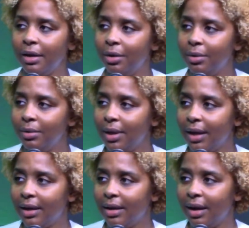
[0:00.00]
know
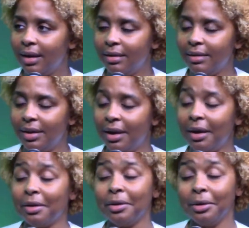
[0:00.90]
like in our
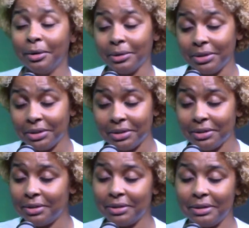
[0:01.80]

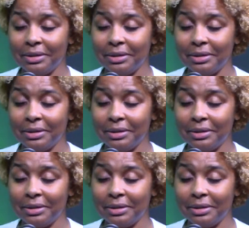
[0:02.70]
culture,